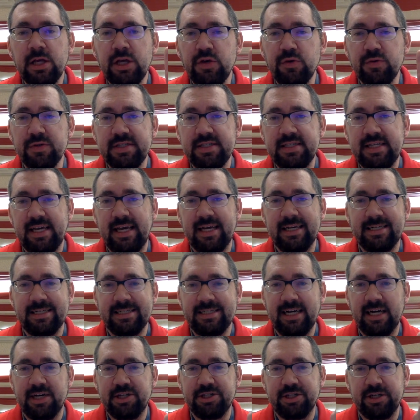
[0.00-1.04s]
you'll see a
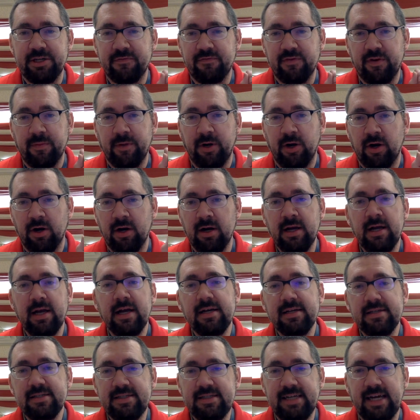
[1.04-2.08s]
deduction from your
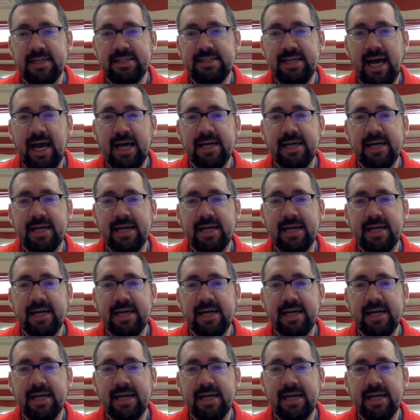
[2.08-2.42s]
state